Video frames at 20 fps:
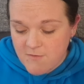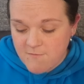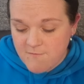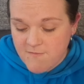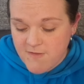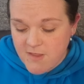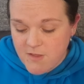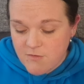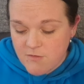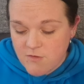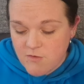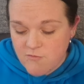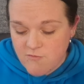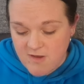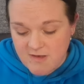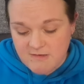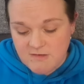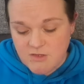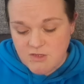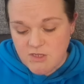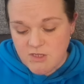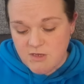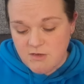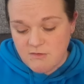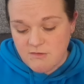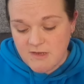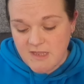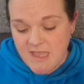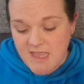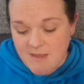feel
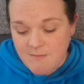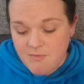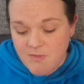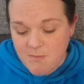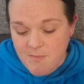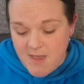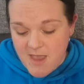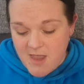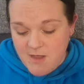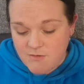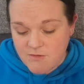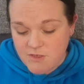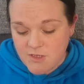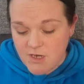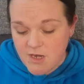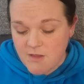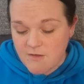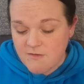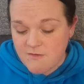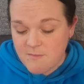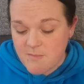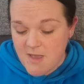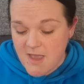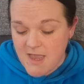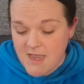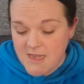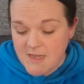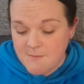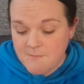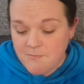gratitude. Keep the pouch close
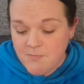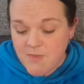by.